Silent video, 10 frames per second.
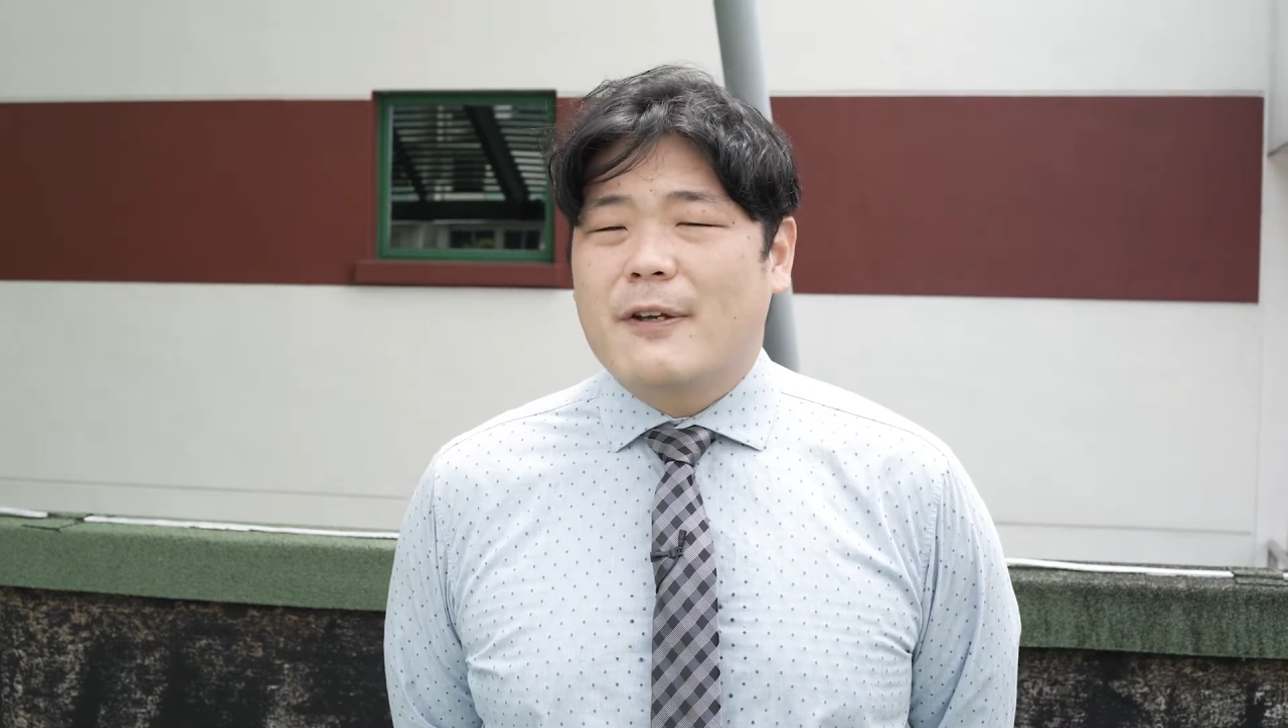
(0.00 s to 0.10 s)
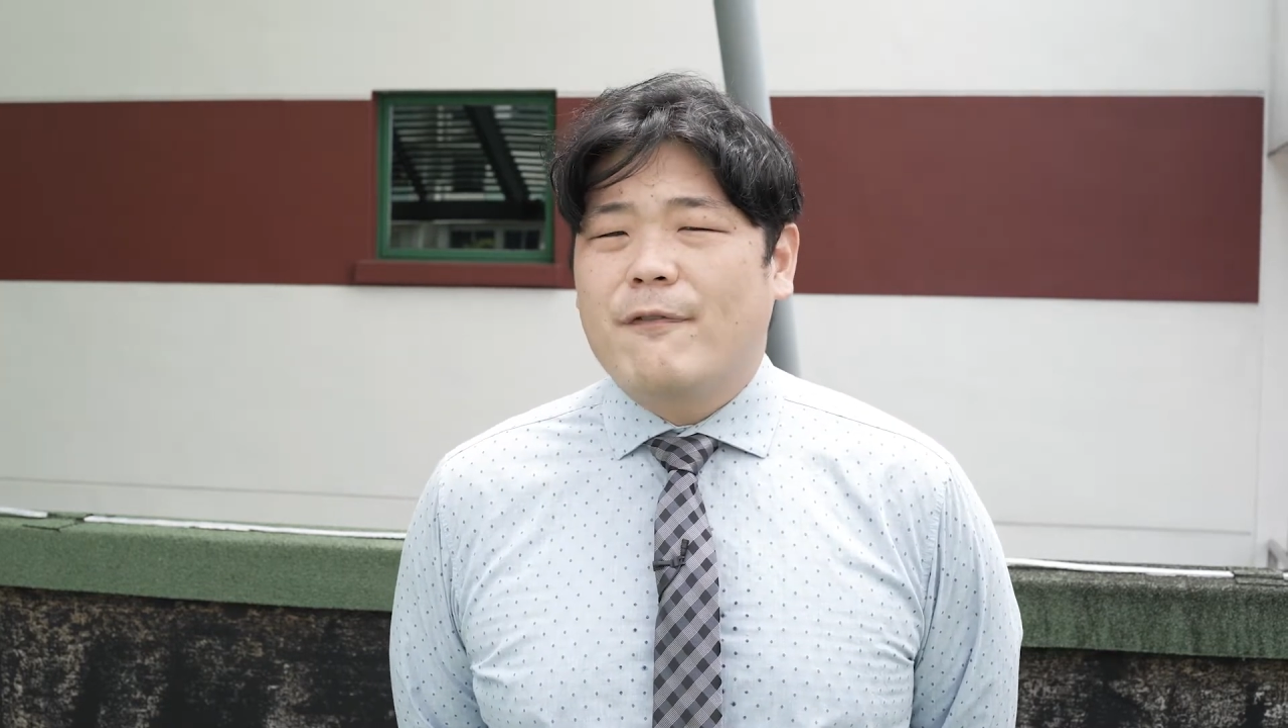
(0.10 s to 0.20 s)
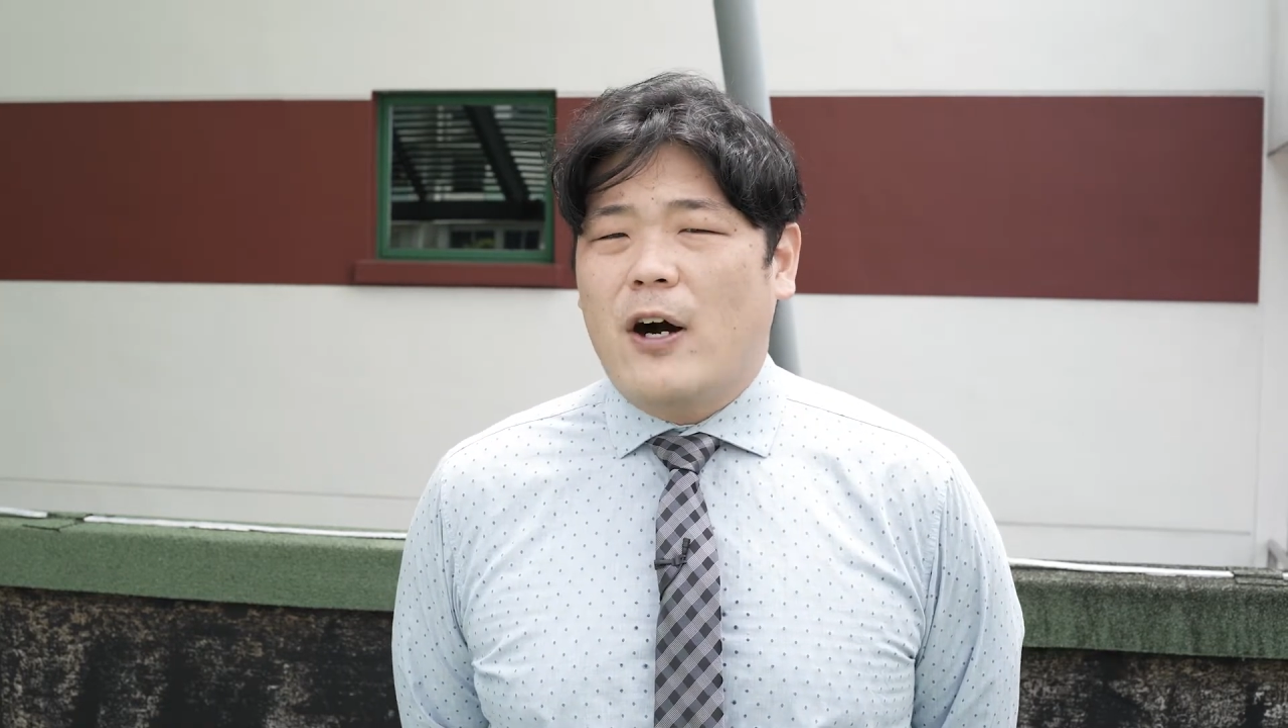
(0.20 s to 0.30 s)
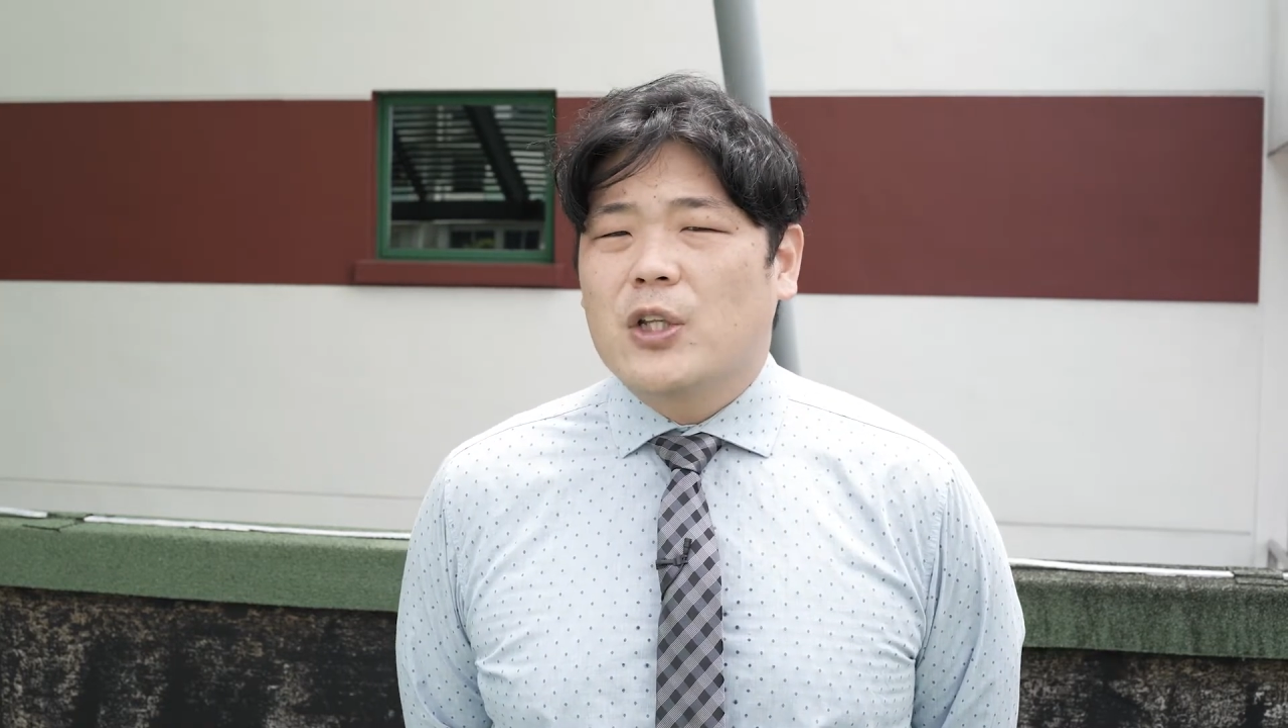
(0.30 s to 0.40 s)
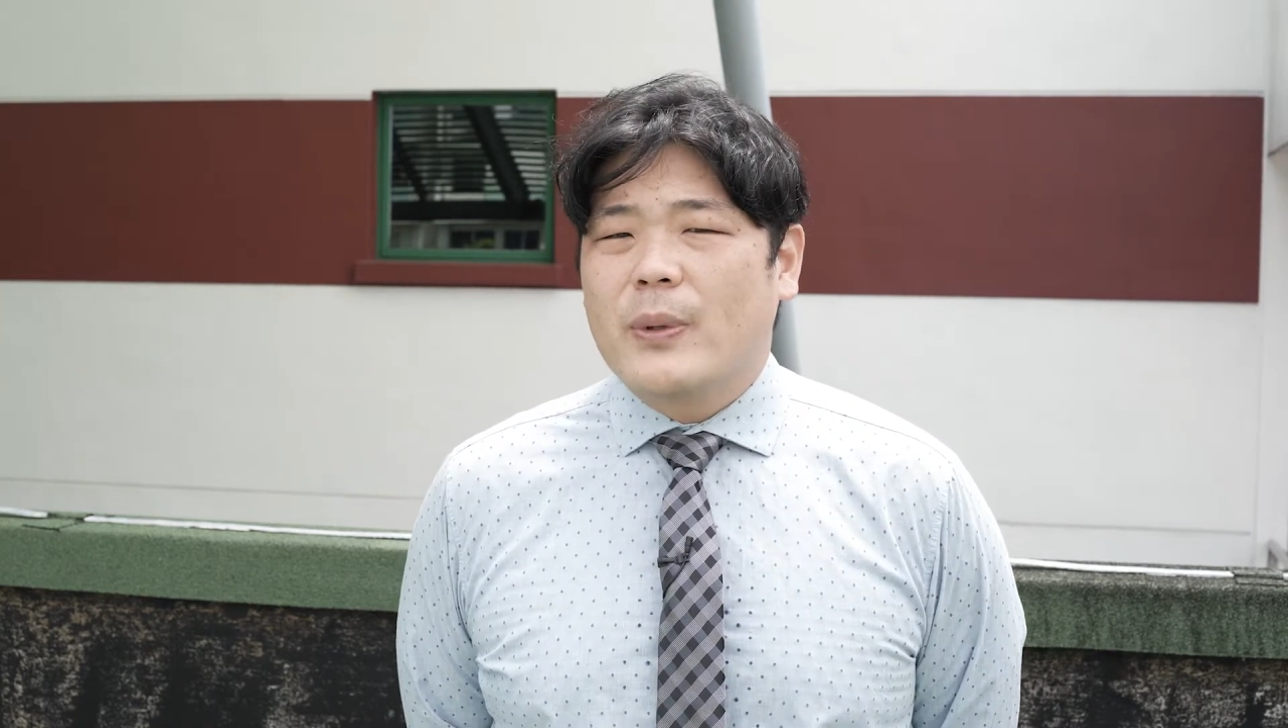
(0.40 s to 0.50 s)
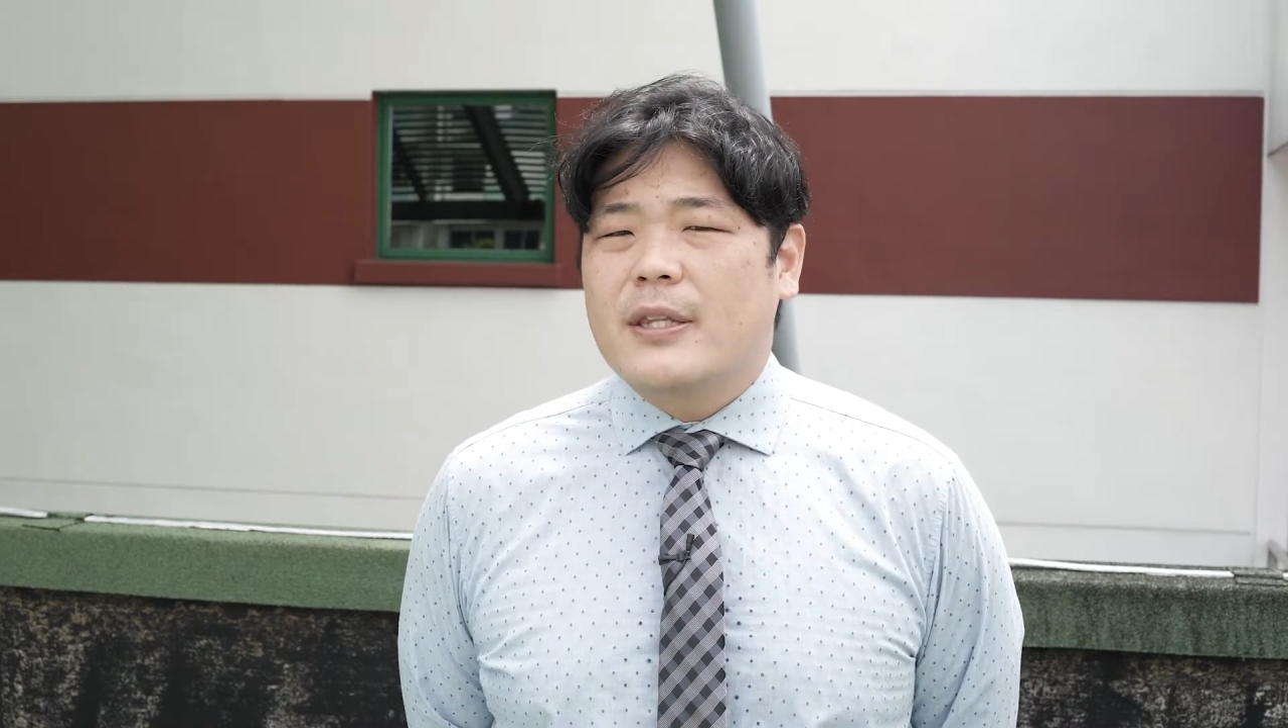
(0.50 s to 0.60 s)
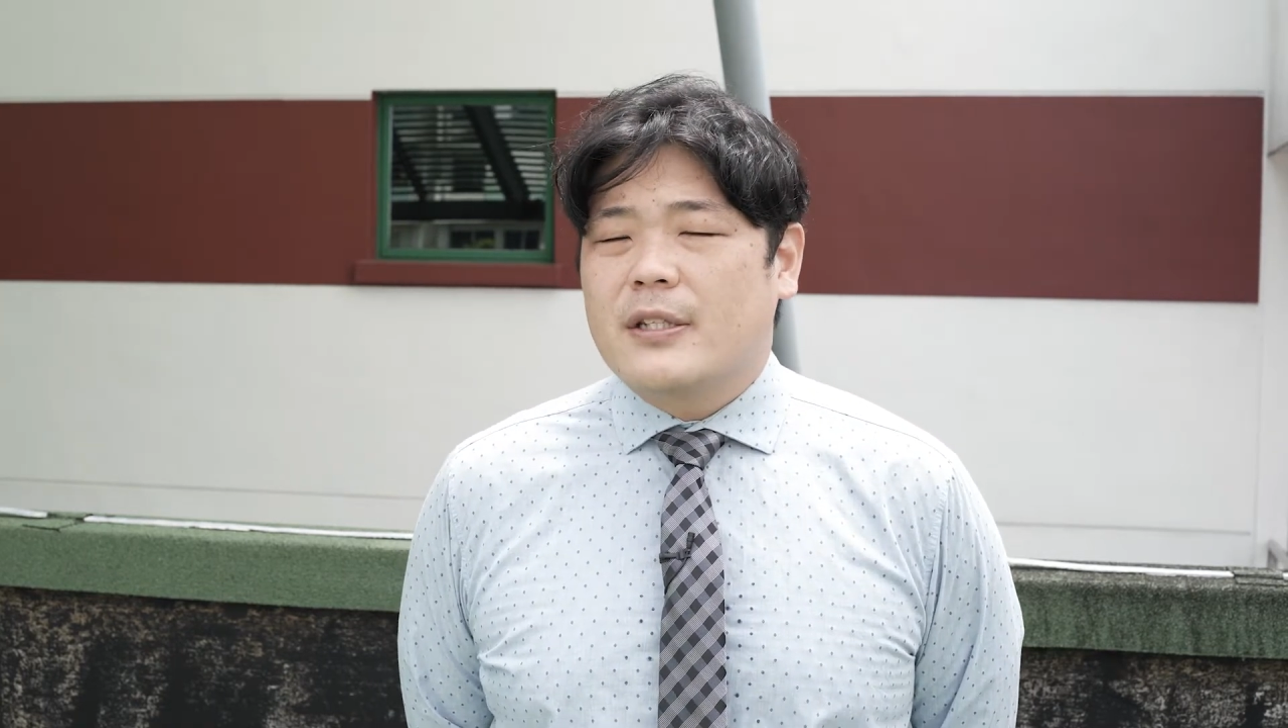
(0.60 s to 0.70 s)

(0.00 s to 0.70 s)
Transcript: following